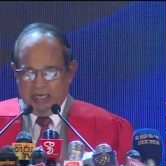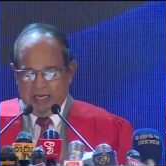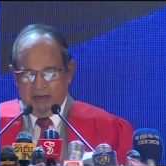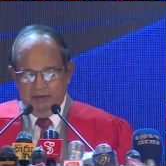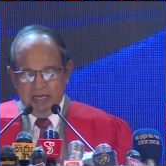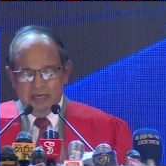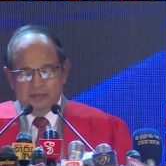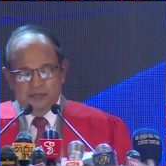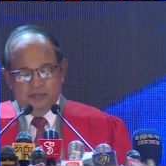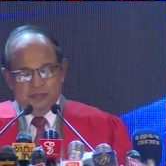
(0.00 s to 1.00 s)
I will
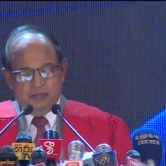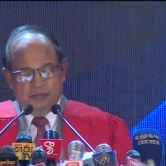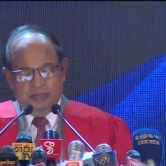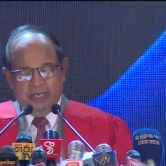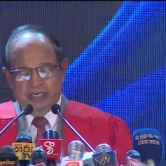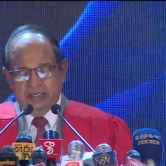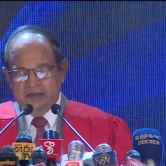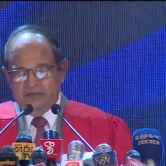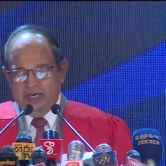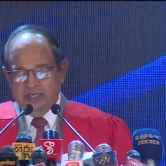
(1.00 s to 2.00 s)
make it
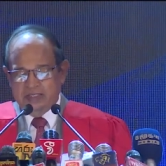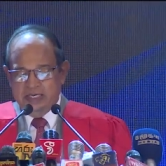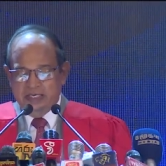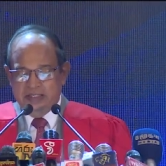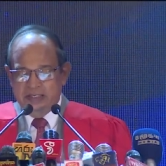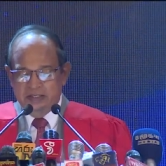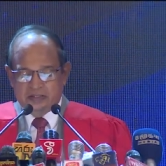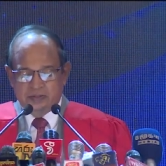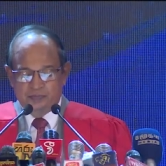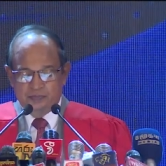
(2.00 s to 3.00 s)
if I say this.